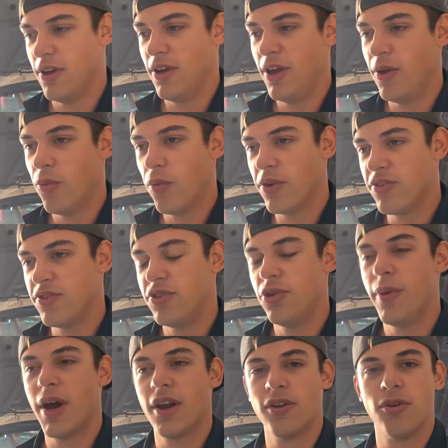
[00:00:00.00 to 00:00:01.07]
It wasn't too
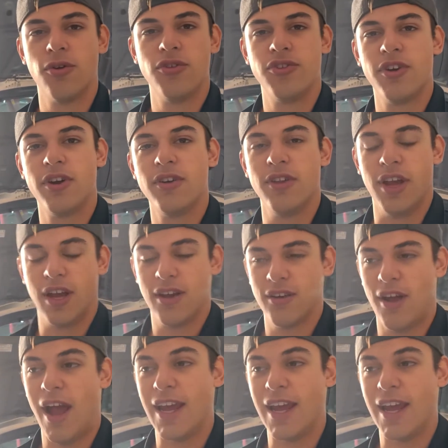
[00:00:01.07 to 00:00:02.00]
bad on cold start. Like,